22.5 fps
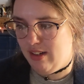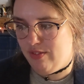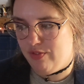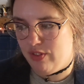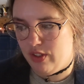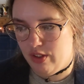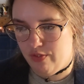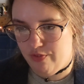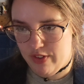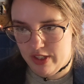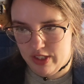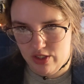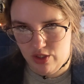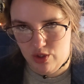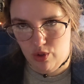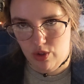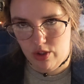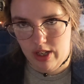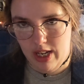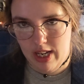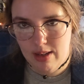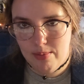for the
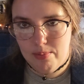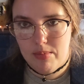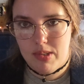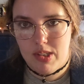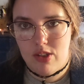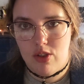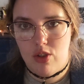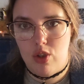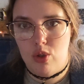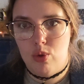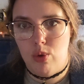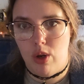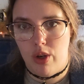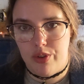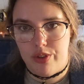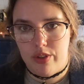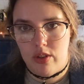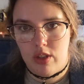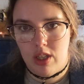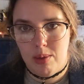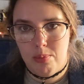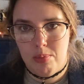physical games. Do
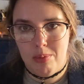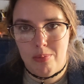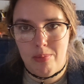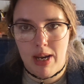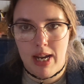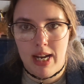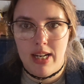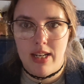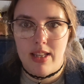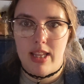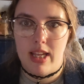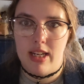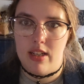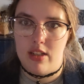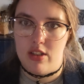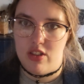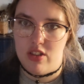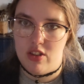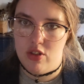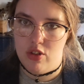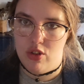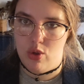also keep in mind that
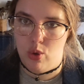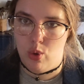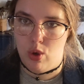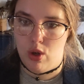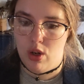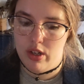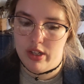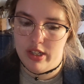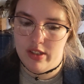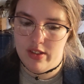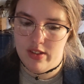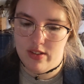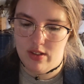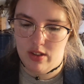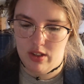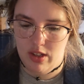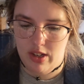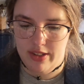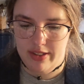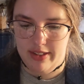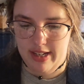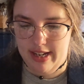its store is still
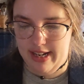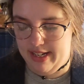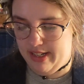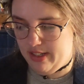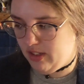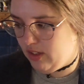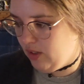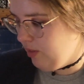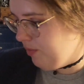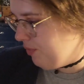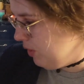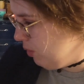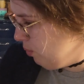online, so if